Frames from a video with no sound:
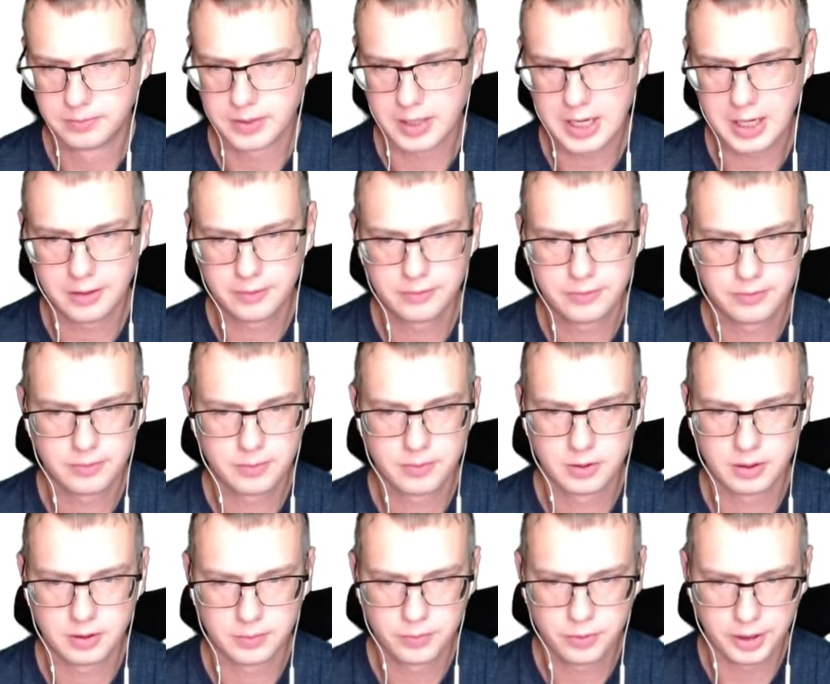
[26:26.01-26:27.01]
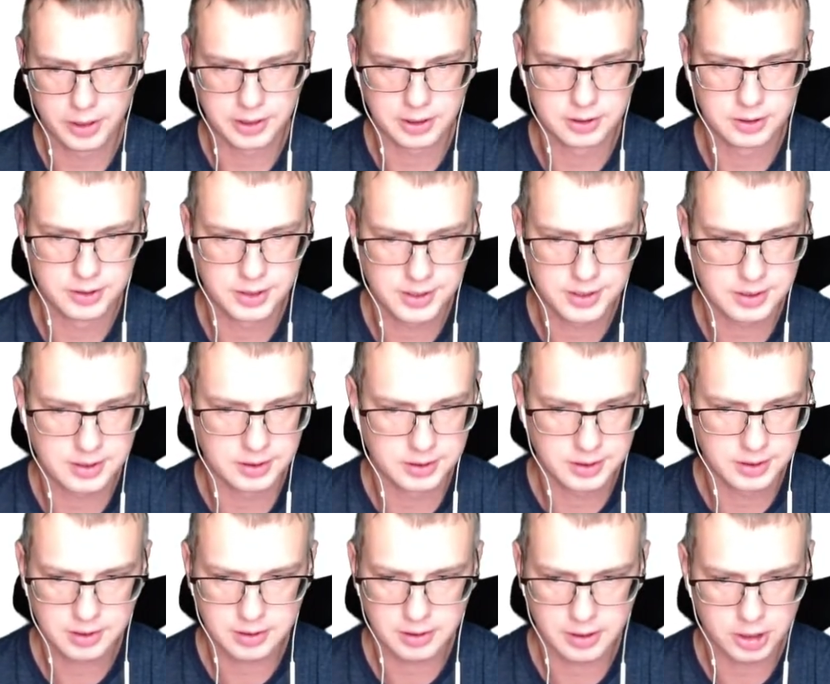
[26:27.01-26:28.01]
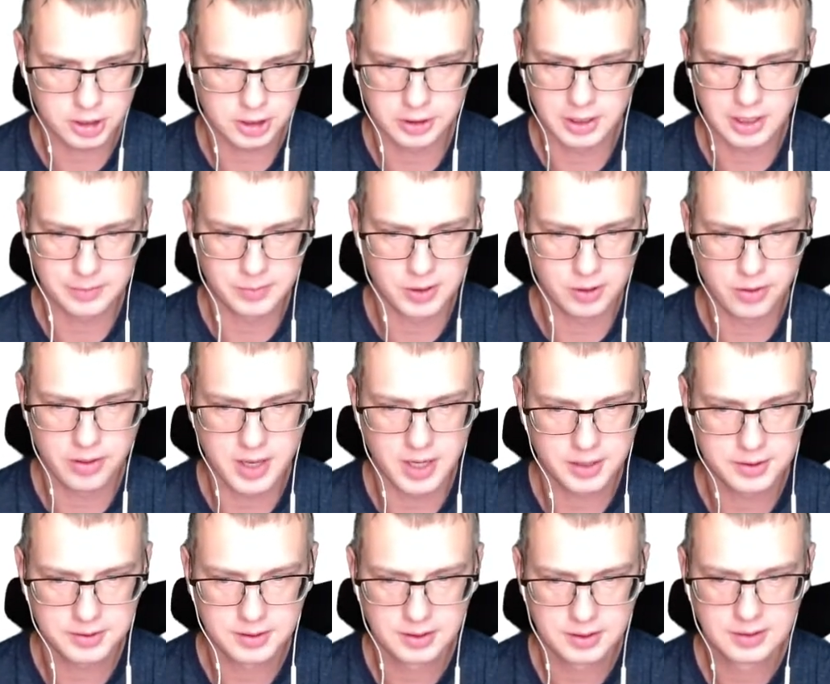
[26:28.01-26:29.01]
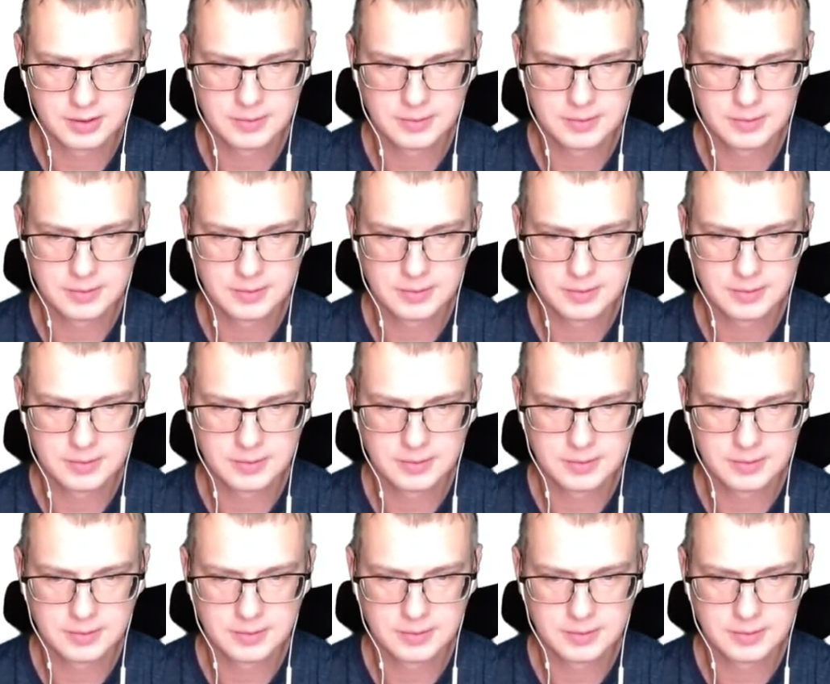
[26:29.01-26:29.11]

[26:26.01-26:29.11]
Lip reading: have a pretty decent discussion about that.